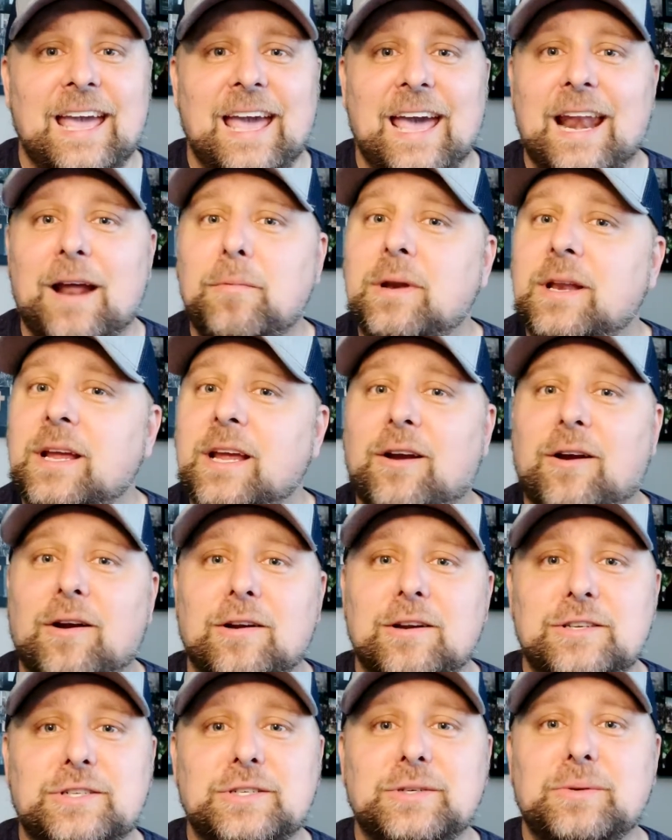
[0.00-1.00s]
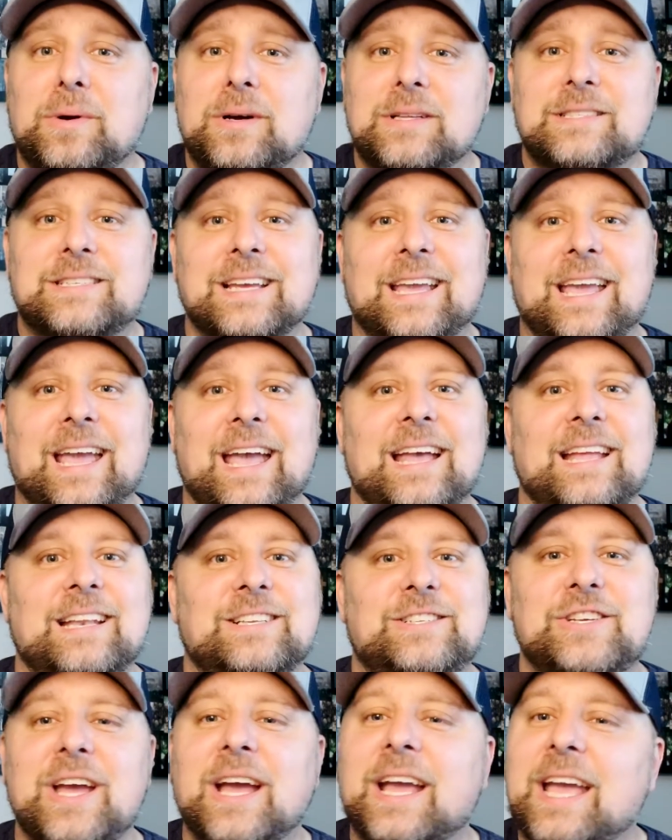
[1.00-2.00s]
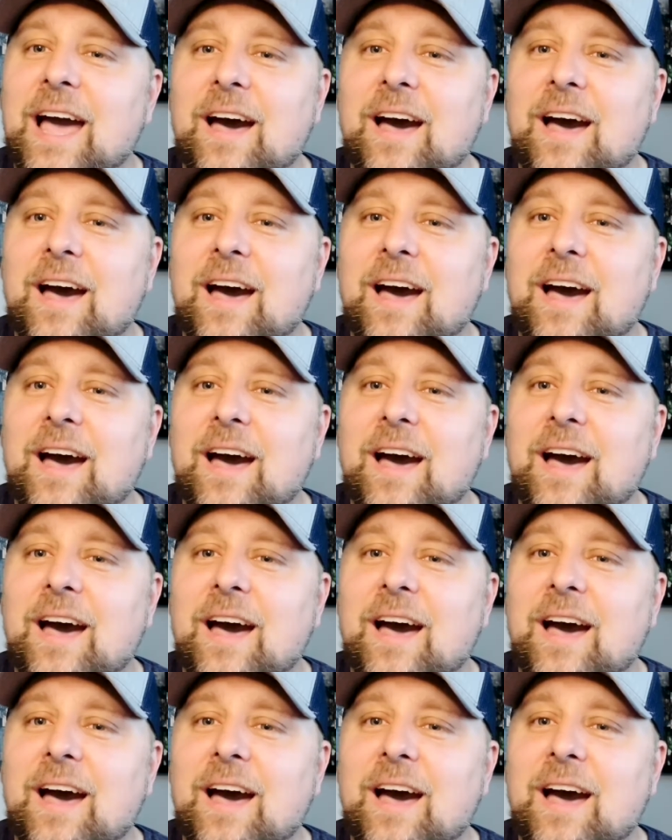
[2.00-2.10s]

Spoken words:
And I would encourage you, once again, check